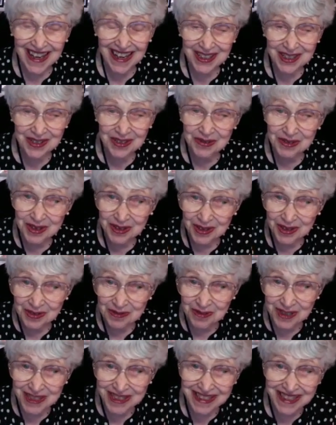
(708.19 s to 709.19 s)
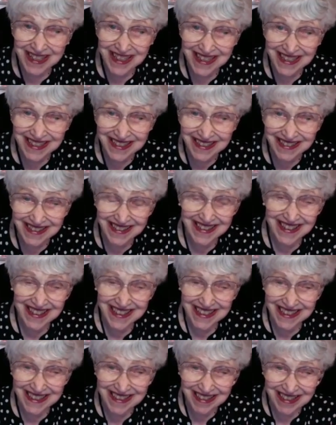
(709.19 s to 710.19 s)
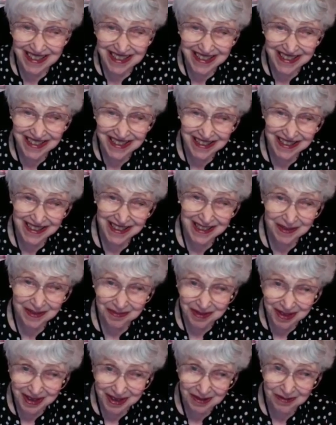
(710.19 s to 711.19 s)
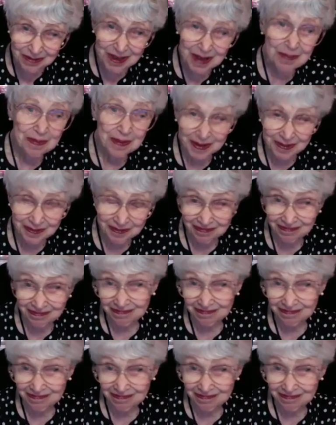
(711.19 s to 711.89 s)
In the one hand, he's got a club, a weapon.